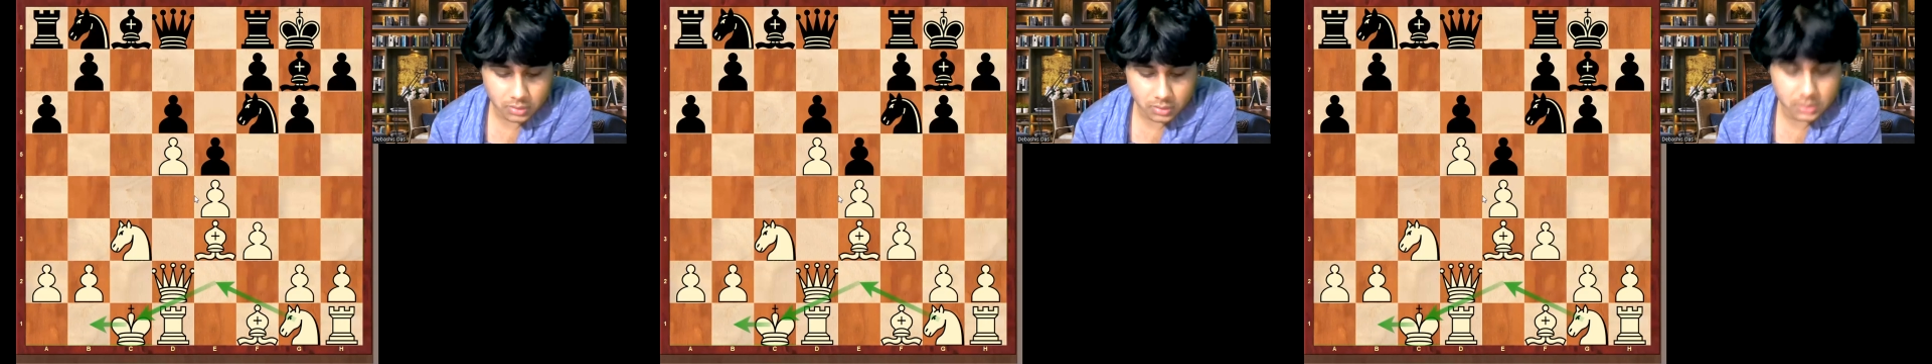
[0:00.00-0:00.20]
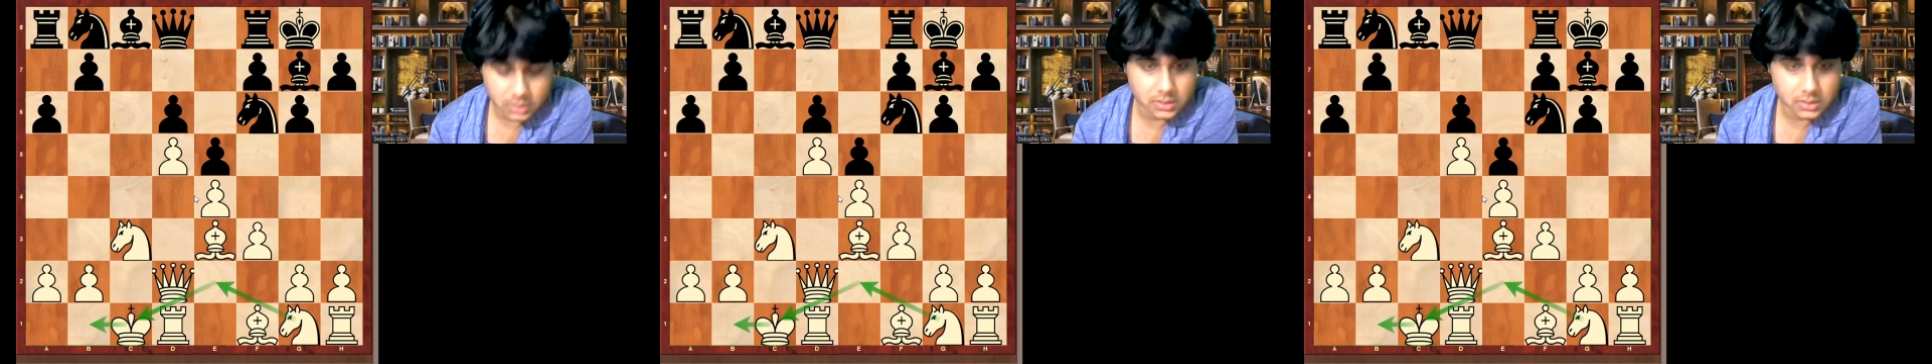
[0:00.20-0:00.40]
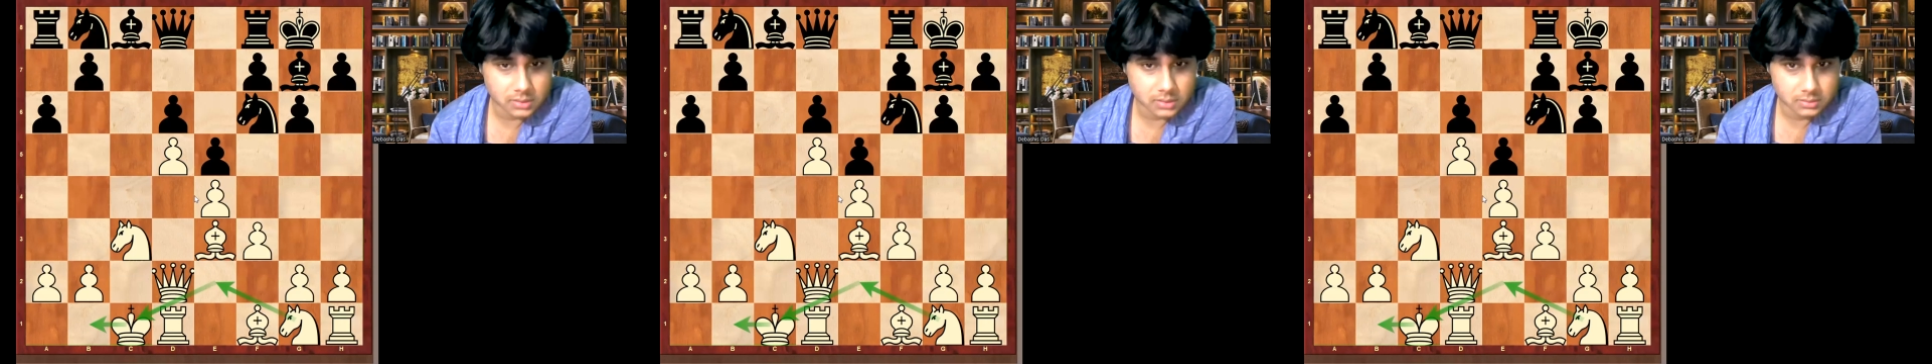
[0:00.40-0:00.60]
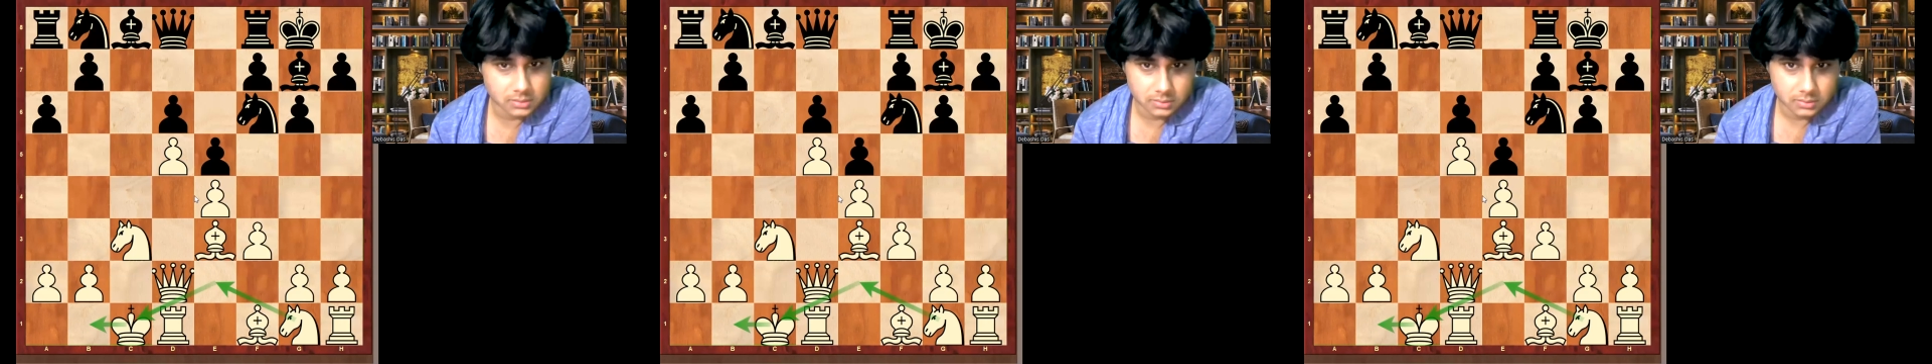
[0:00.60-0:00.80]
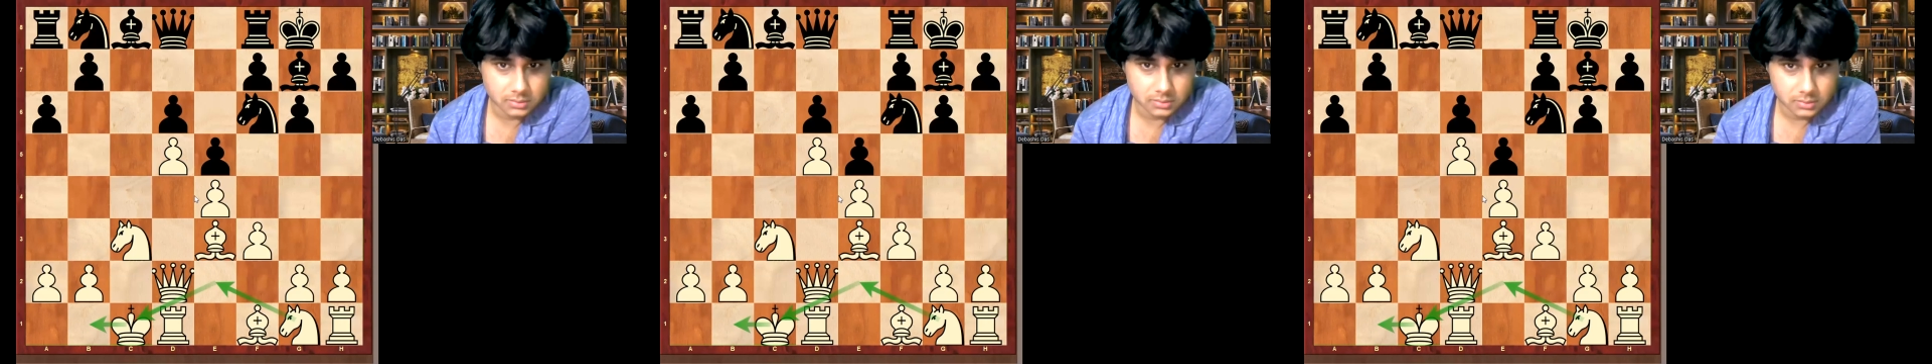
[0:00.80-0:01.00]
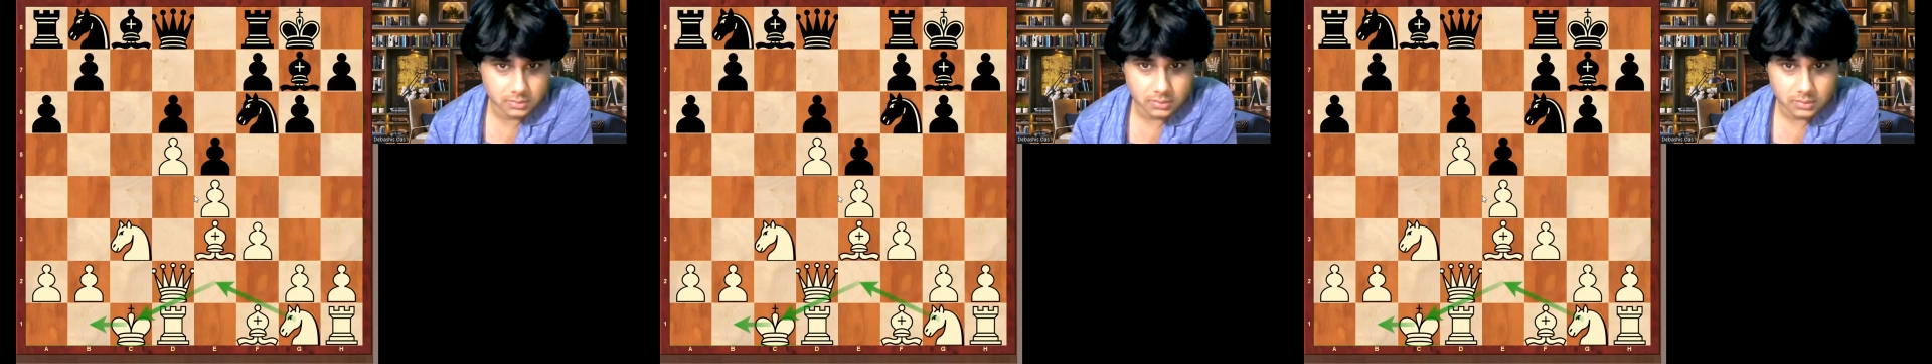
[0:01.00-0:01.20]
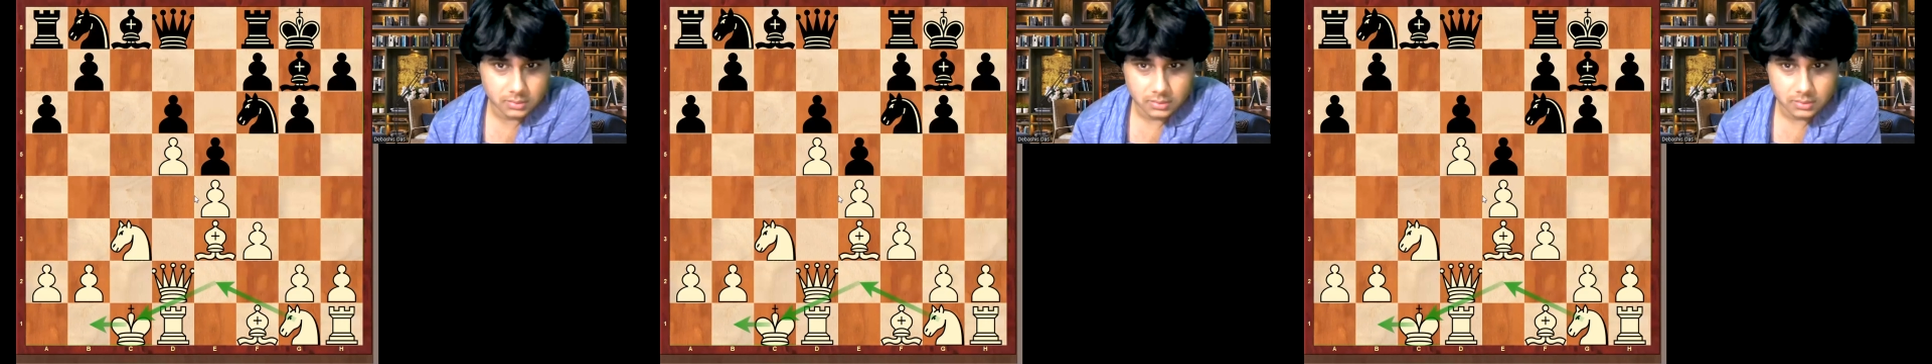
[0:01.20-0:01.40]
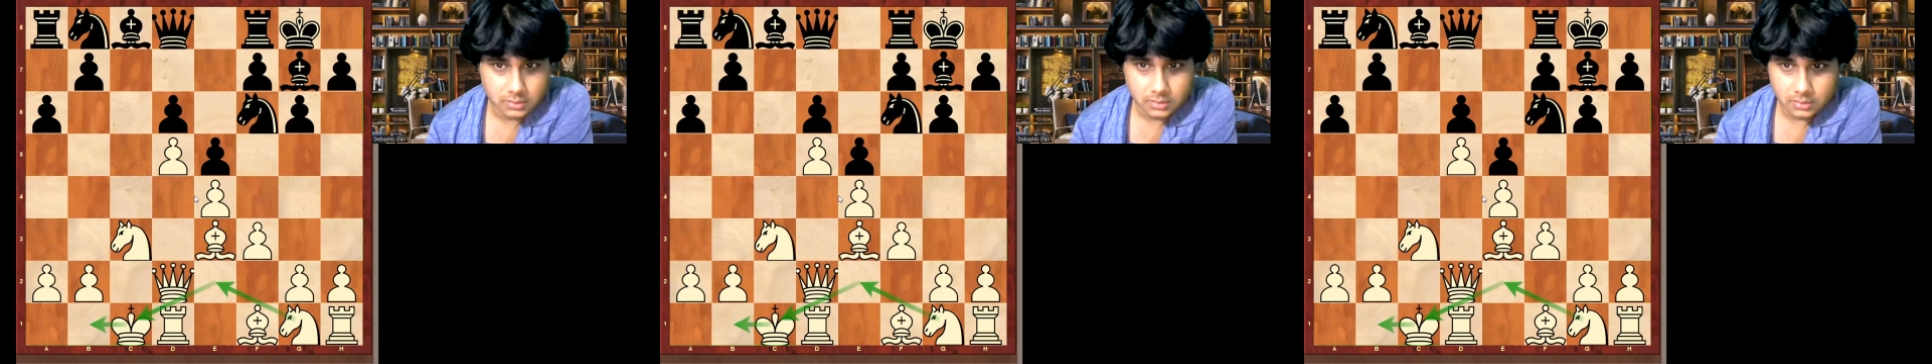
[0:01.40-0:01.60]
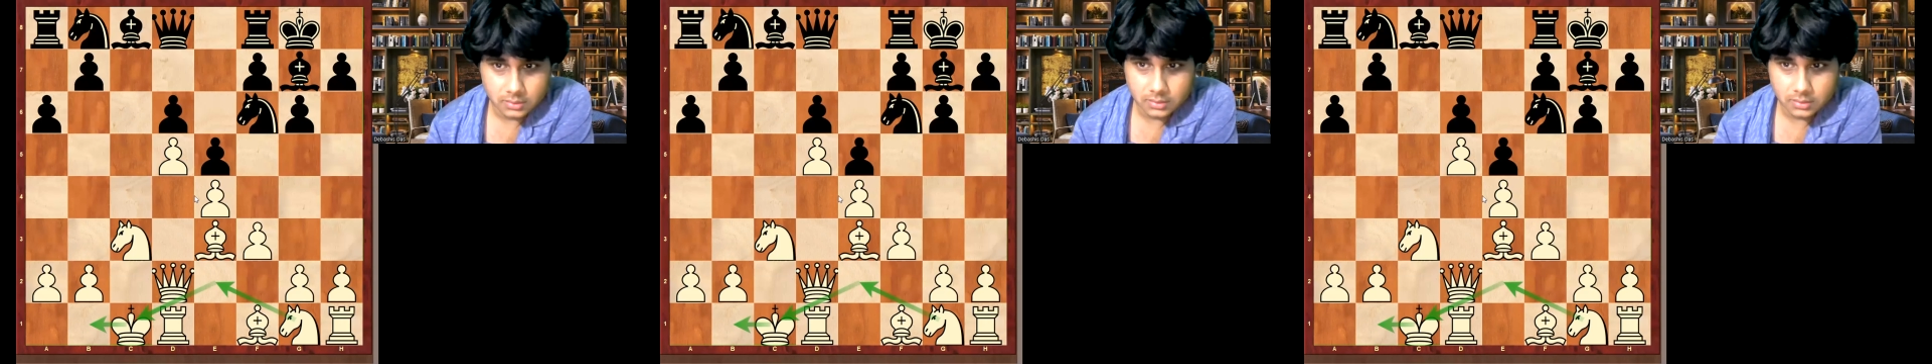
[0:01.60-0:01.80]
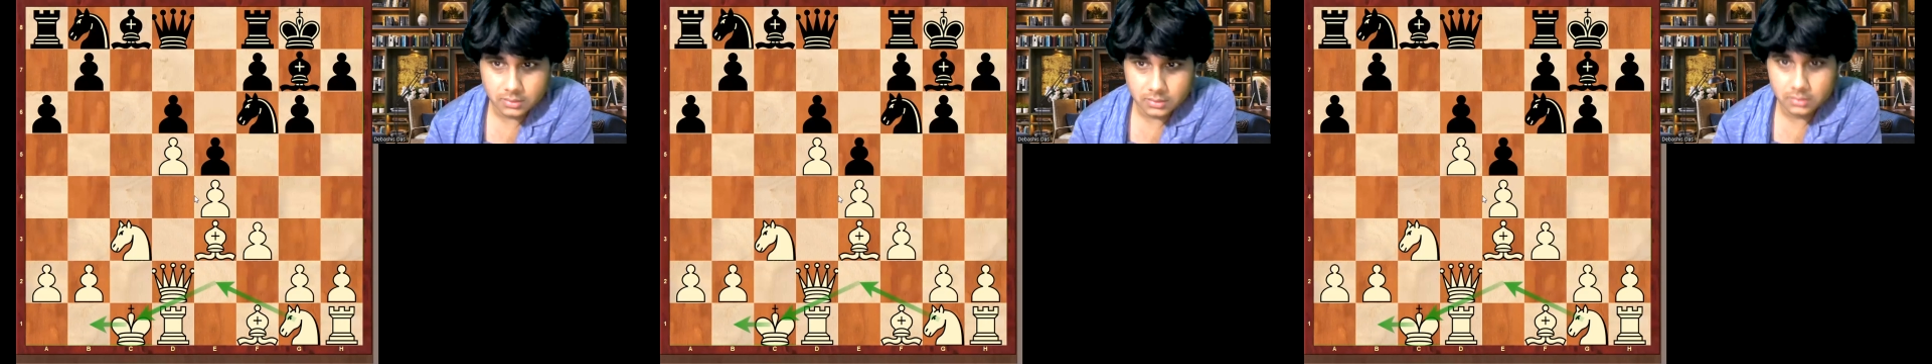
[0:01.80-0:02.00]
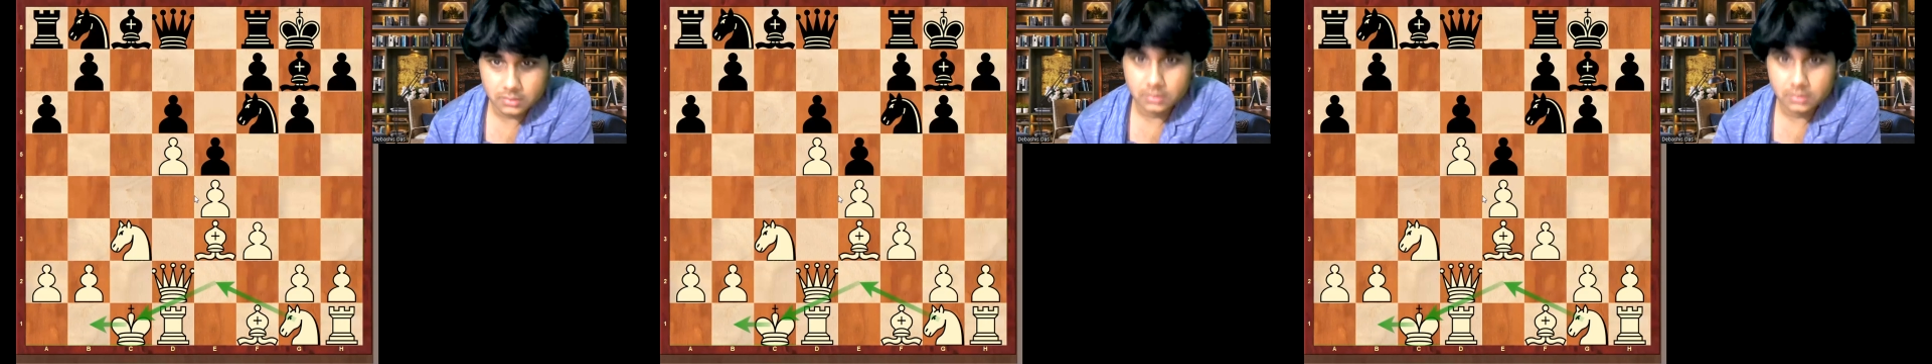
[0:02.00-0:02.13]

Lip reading: criticize. Hmm.